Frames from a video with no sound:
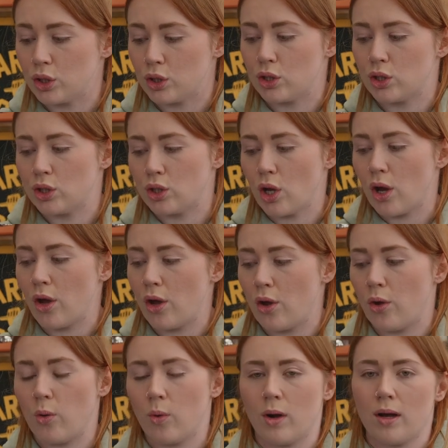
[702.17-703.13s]

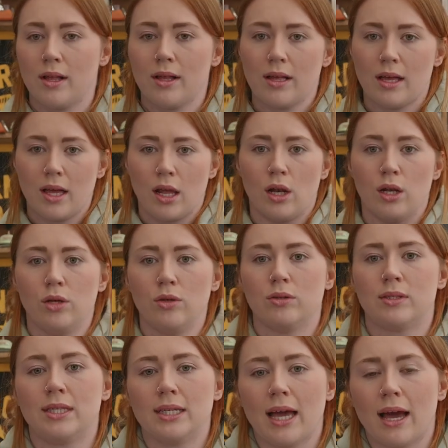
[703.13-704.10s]
So
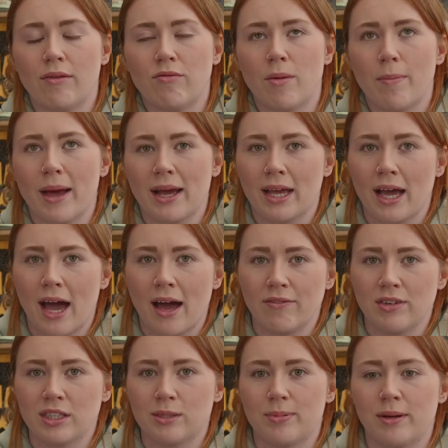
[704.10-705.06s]
Lucy and Rebecca
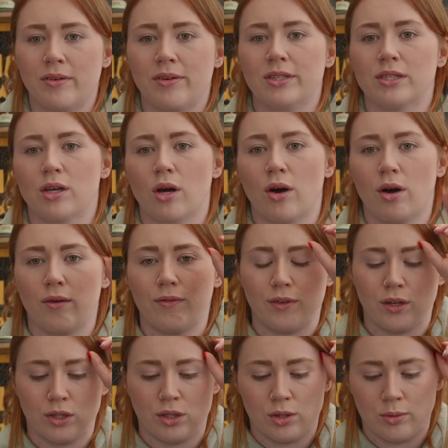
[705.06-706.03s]
have experience of
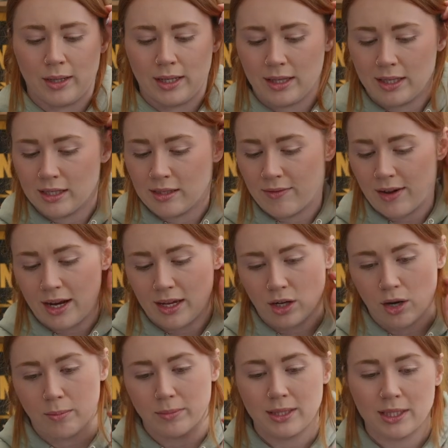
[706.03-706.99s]
doing this event in
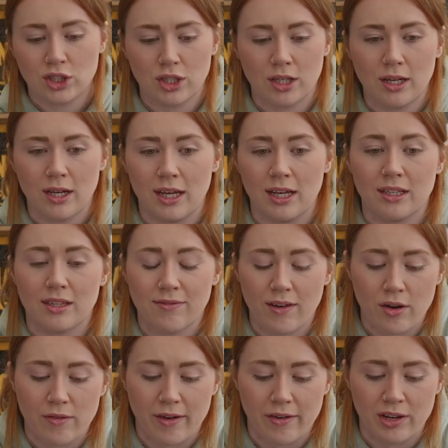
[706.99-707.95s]
competition. It's
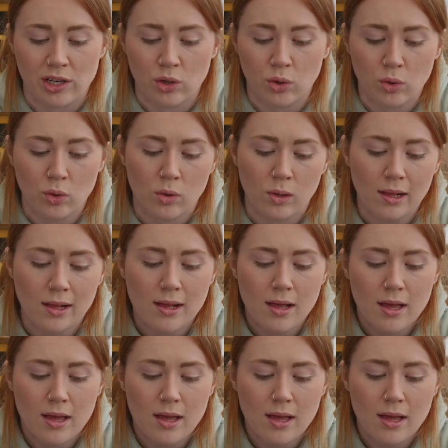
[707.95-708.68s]
very, very cool.